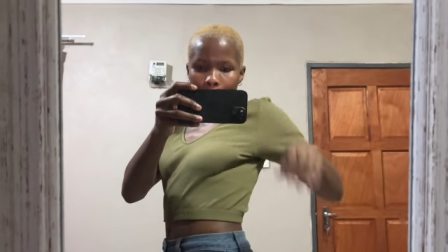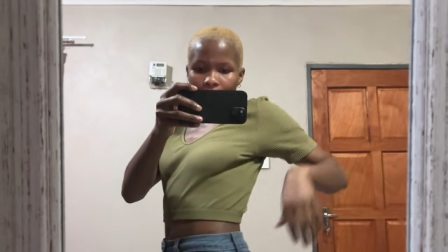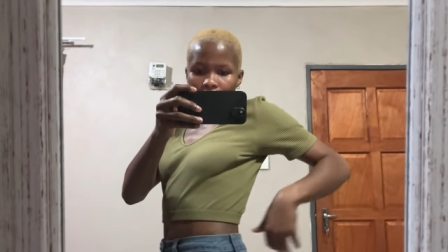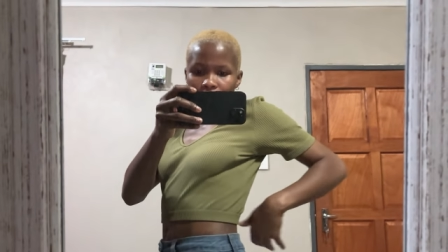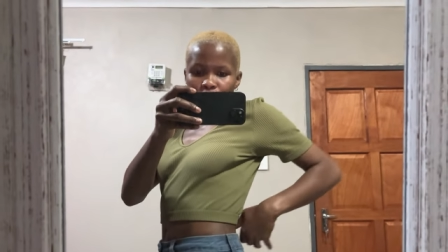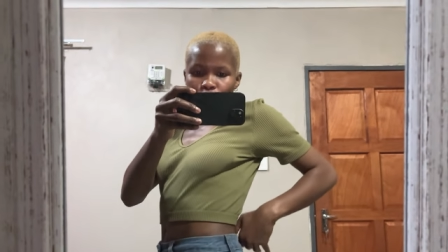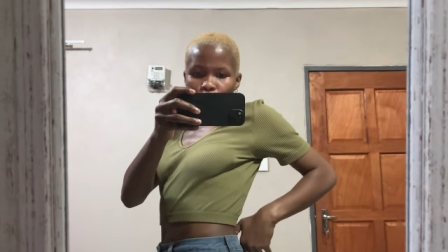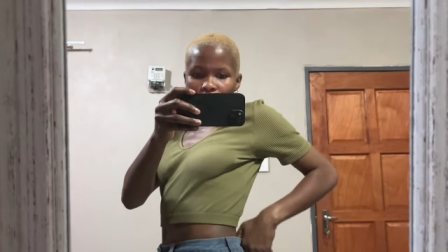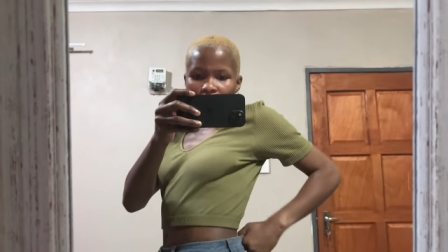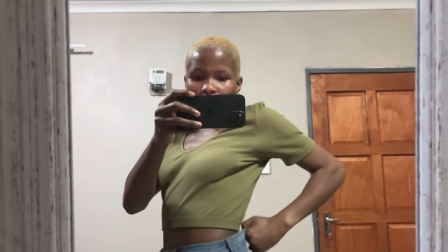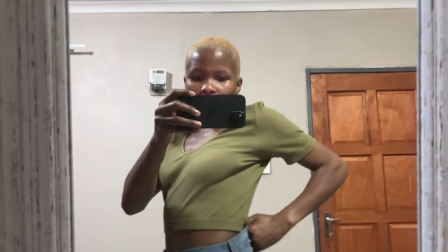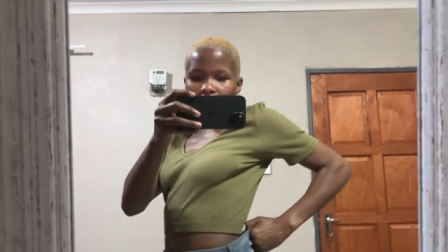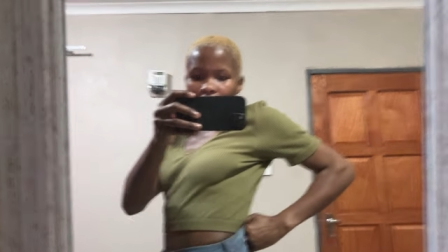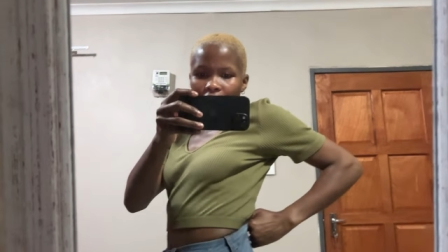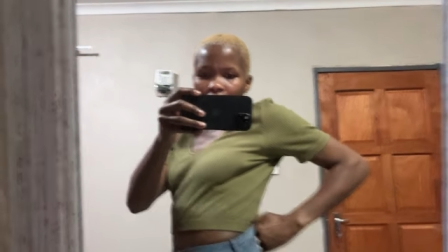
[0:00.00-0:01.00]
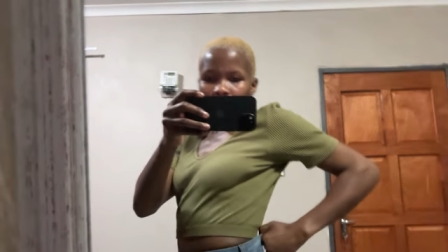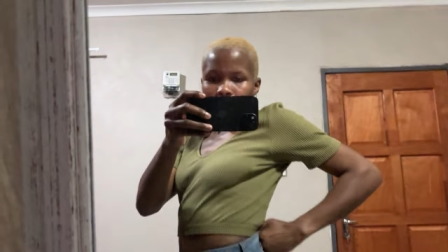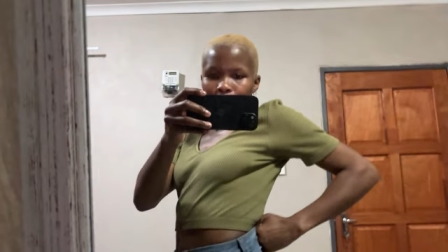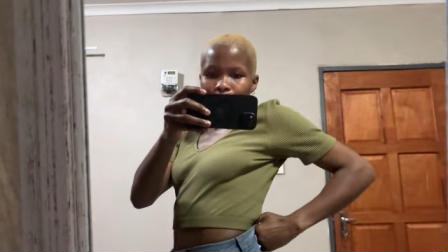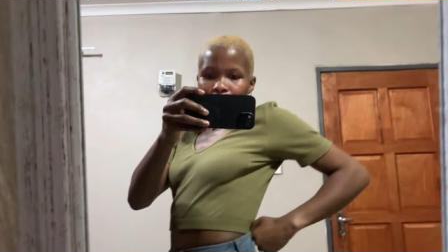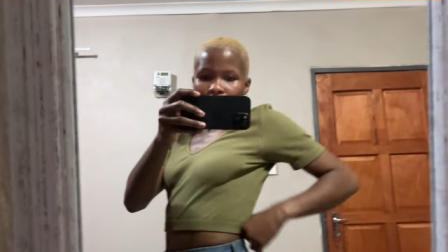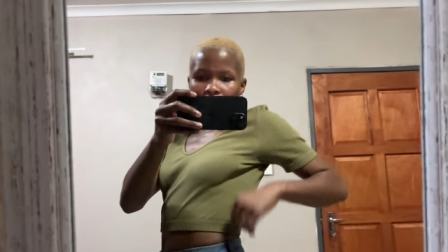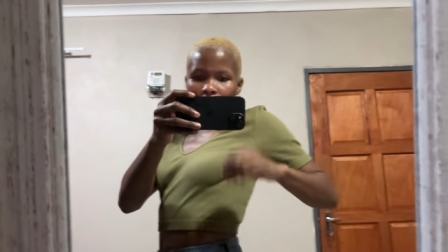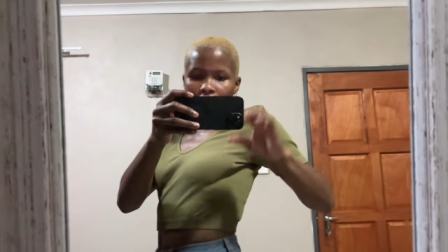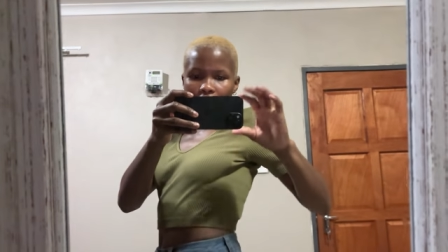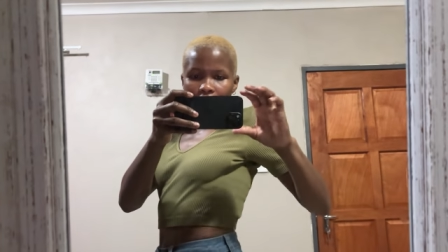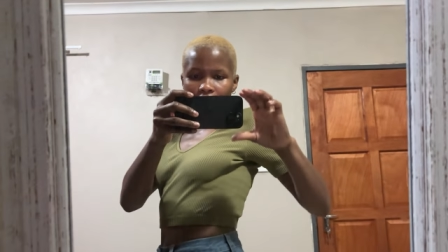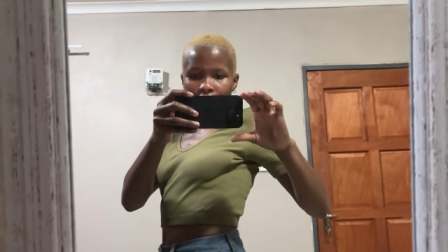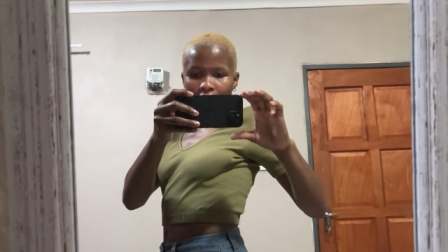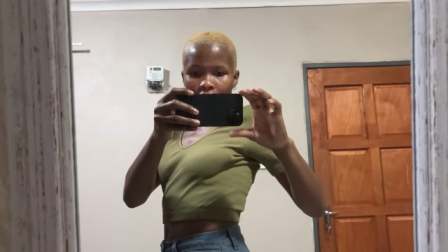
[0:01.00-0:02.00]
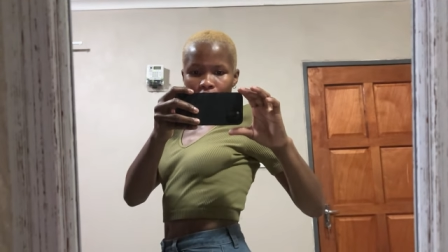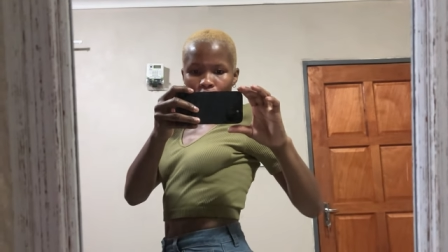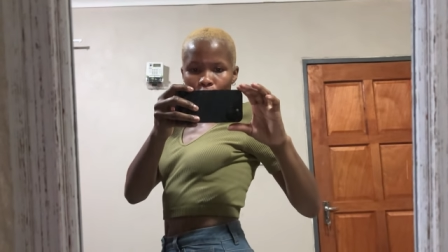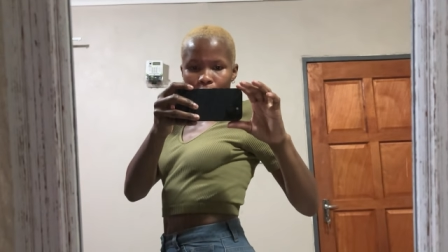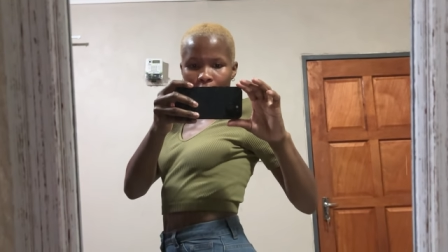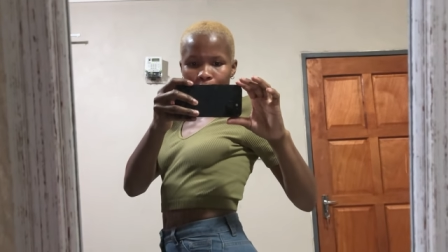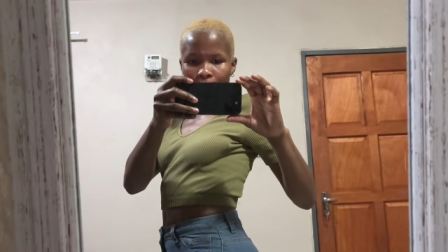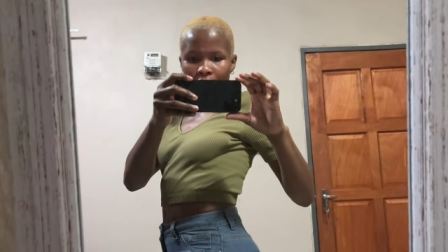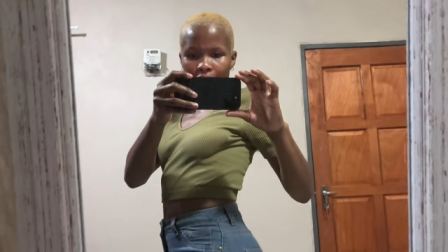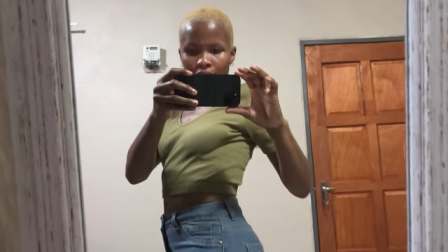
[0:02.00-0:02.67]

Nizoti in in. I hope my bag